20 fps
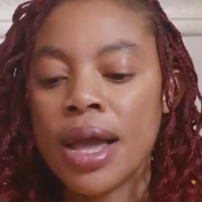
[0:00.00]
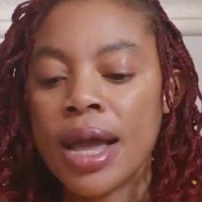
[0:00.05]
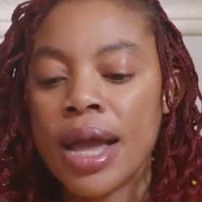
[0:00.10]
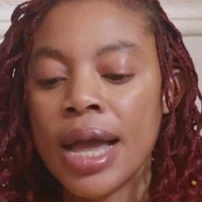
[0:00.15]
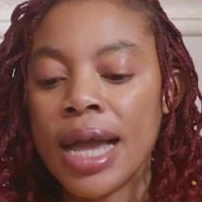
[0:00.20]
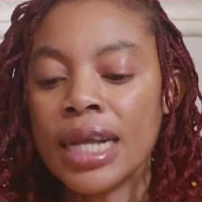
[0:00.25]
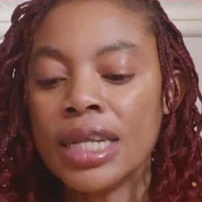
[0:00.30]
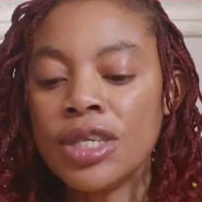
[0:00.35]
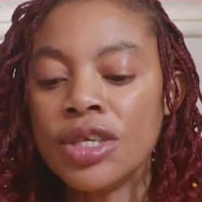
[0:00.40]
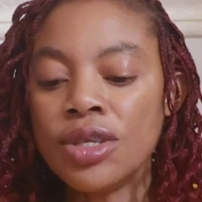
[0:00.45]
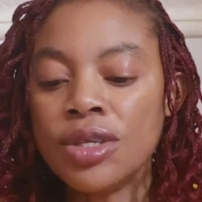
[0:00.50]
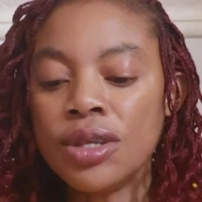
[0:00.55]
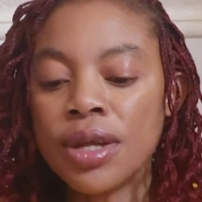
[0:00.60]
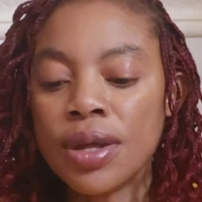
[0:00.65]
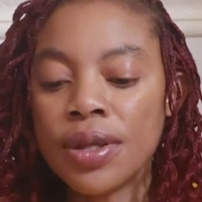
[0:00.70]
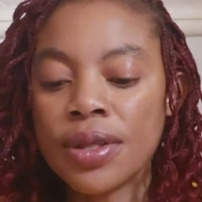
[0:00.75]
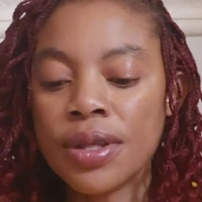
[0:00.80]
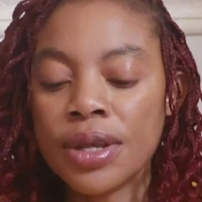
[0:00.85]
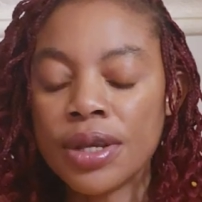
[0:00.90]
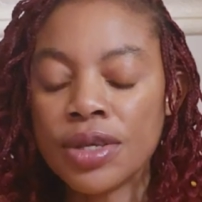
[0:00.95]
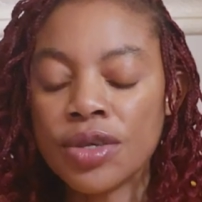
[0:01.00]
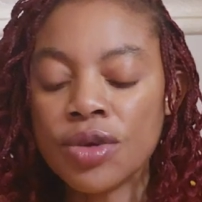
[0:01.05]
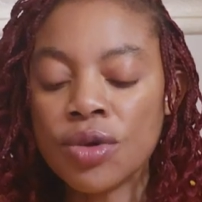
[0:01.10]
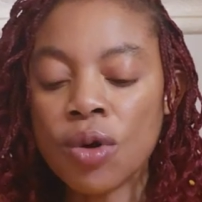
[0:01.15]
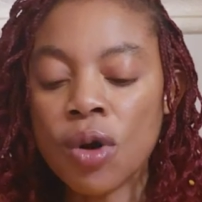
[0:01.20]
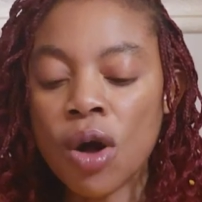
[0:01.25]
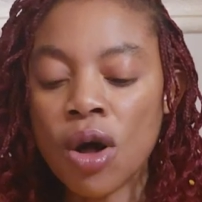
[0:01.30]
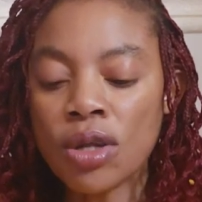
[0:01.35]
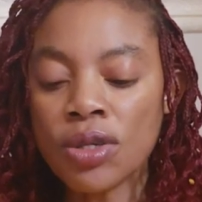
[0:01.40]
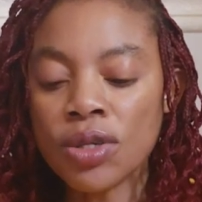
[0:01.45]
And
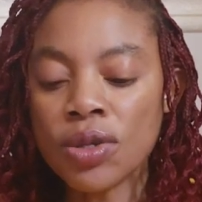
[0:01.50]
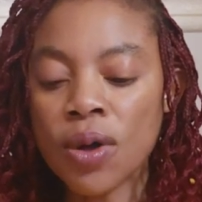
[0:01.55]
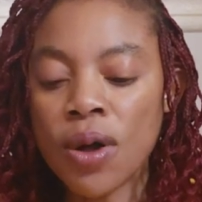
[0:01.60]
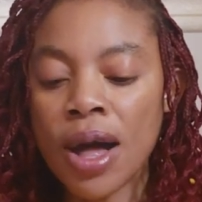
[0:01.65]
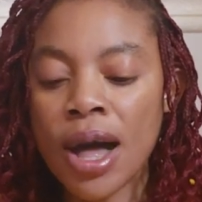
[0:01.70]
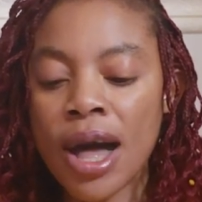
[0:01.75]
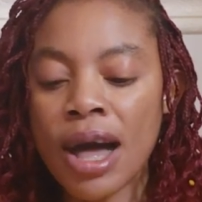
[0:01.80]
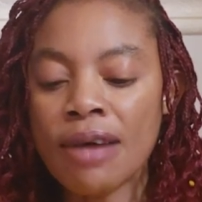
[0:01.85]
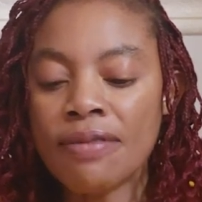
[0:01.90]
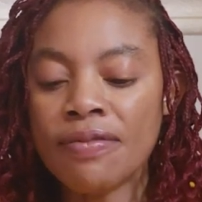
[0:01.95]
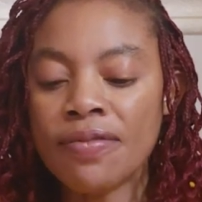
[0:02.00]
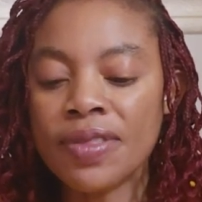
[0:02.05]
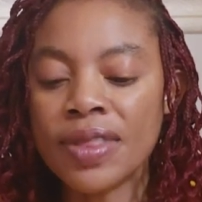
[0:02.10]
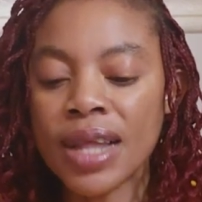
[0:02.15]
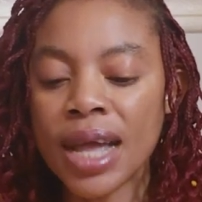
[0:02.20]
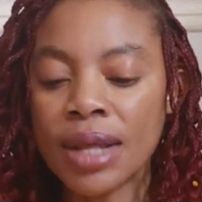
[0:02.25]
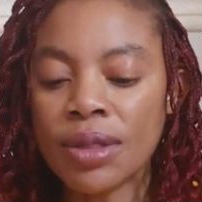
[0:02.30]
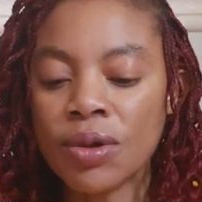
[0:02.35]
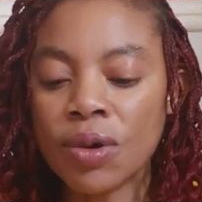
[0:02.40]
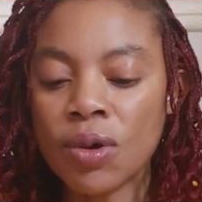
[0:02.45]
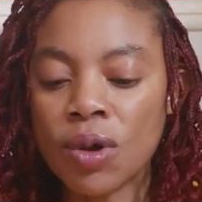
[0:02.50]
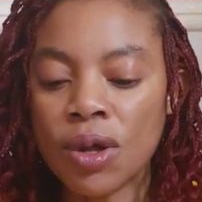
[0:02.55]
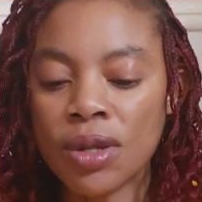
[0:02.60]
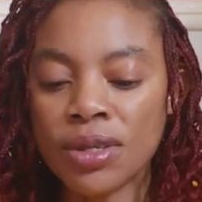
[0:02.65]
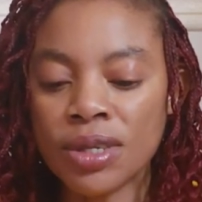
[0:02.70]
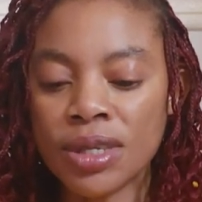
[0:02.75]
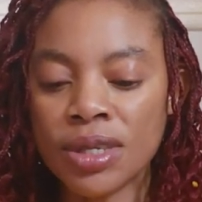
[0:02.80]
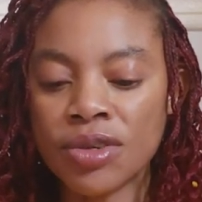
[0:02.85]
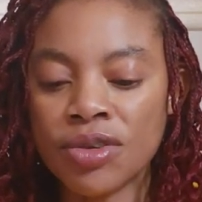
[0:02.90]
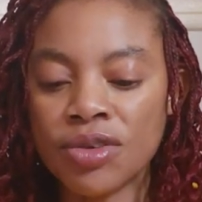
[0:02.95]
you also have
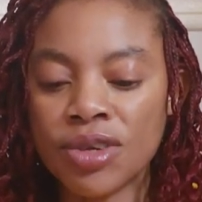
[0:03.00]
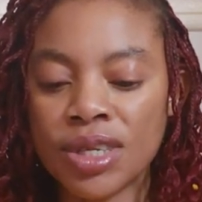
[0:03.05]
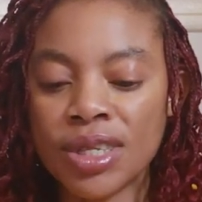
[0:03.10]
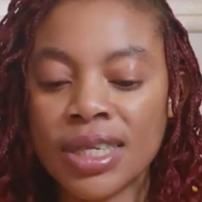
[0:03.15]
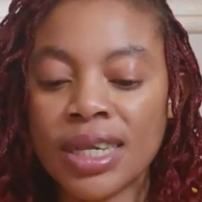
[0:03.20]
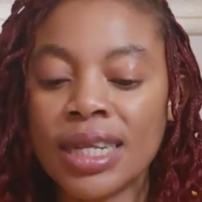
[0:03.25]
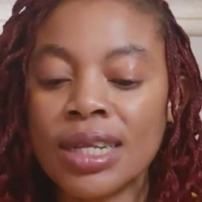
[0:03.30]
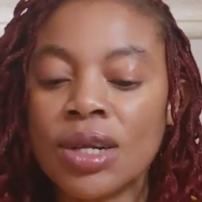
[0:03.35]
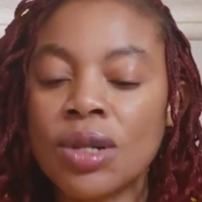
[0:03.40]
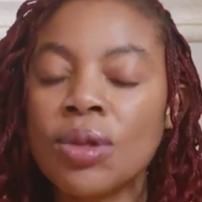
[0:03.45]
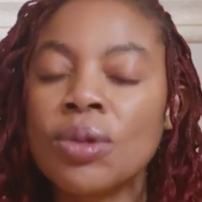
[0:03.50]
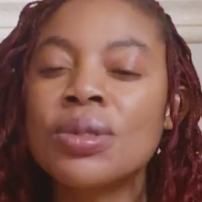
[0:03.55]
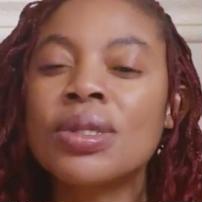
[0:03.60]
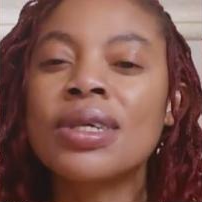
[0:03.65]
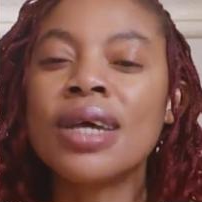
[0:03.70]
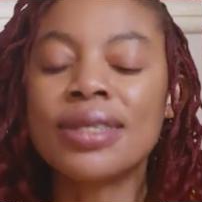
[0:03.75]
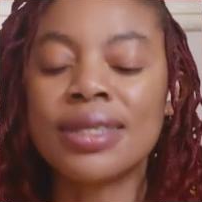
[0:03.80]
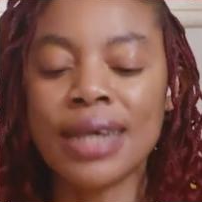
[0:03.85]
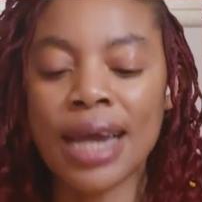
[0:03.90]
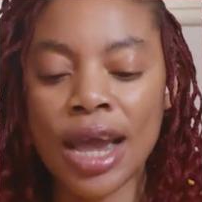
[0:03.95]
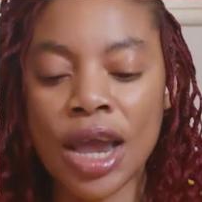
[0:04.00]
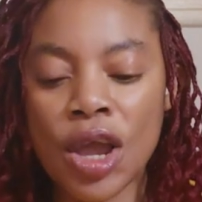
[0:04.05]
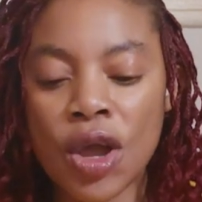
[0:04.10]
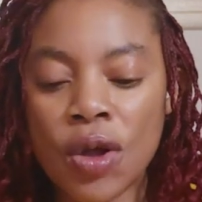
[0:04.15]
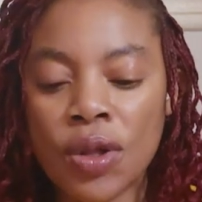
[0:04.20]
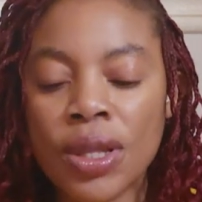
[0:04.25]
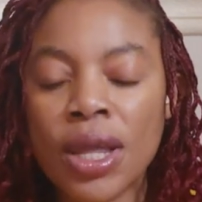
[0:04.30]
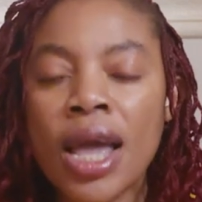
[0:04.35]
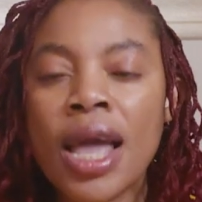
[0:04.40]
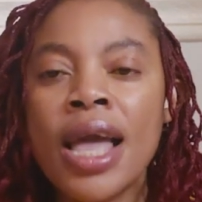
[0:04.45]
nano-concentrated
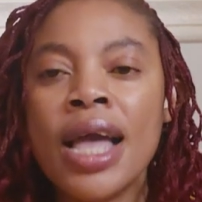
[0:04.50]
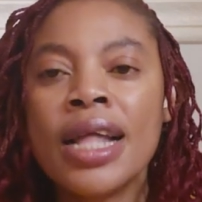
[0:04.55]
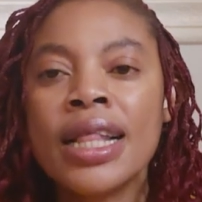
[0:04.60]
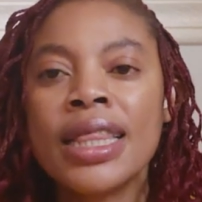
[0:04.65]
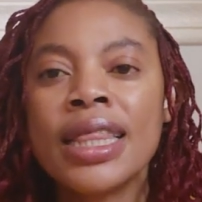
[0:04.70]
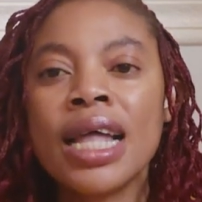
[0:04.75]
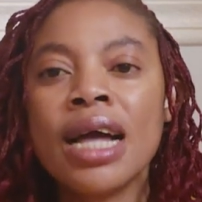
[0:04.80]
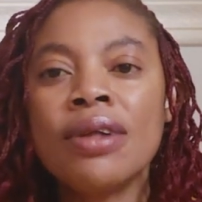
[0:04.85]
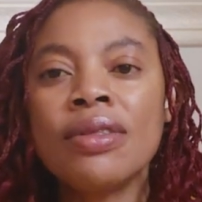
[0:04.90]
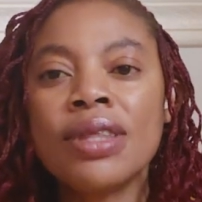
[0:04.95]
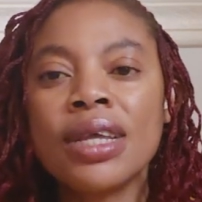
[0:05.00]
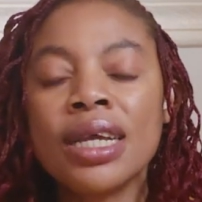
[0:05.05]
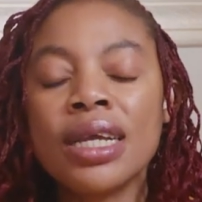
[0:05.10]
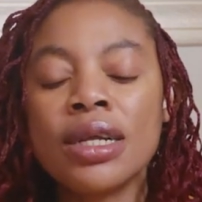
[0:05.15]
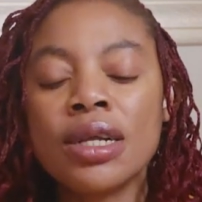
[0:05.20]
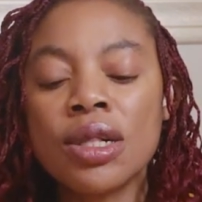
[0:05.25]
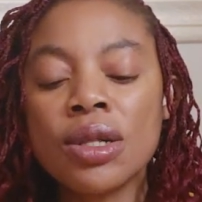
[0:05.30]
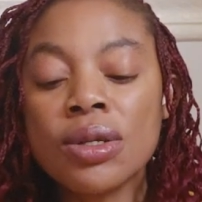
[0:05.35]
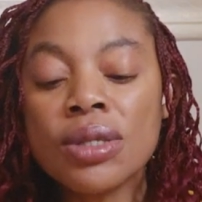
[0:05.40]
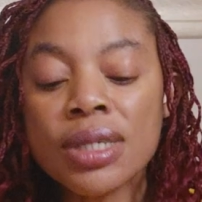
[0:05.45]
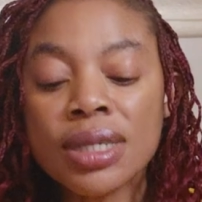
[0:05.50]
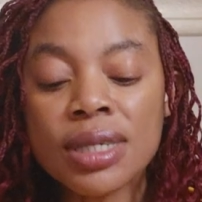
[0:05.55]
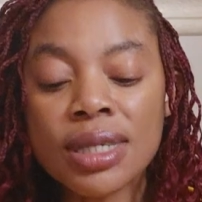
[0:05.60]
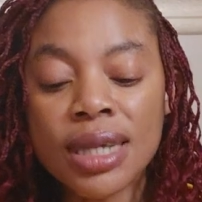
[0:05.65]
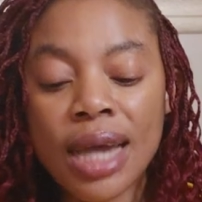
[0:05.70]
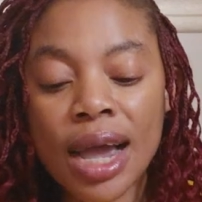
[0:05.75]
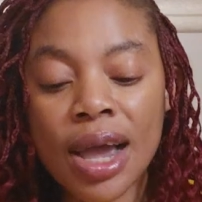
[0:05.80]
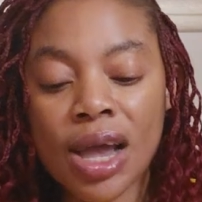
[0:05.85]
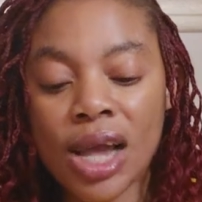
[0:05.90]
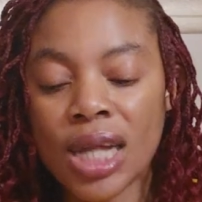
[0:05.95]
glutathione. Now, the
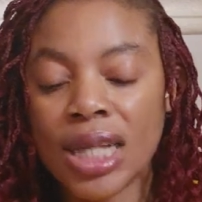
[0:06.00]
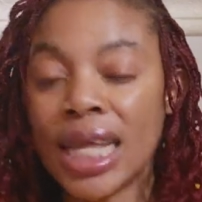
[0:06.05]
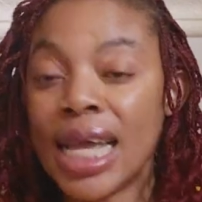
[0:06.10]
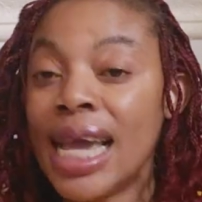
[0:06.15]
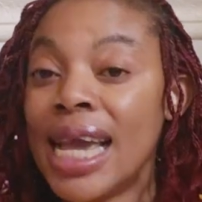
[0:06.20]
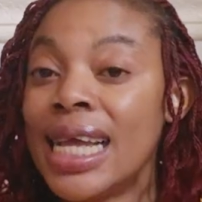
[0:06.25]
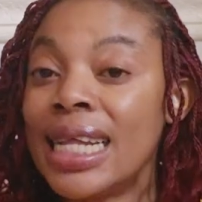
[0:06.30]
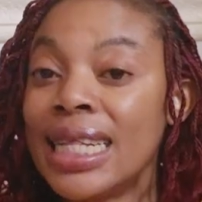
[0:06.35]
glutathione